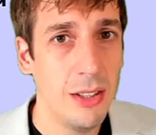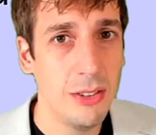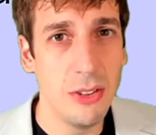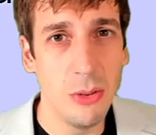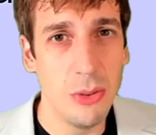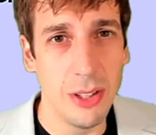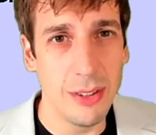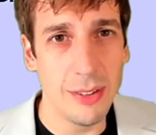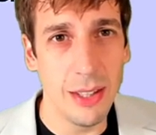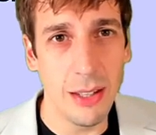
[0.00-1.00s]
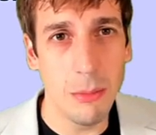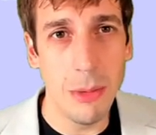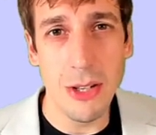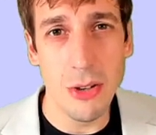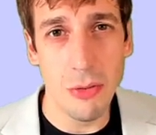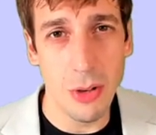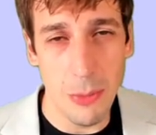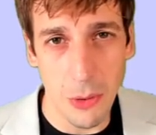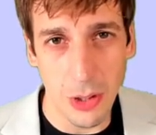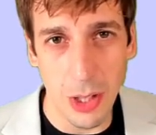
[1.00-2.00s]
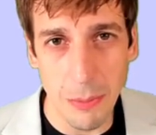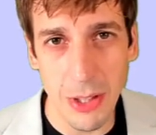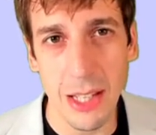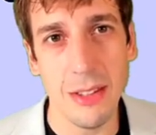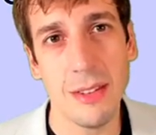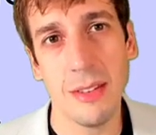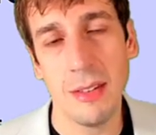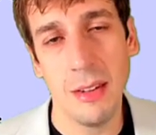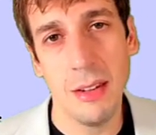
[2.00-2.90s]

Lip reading: to do things like major framework updates,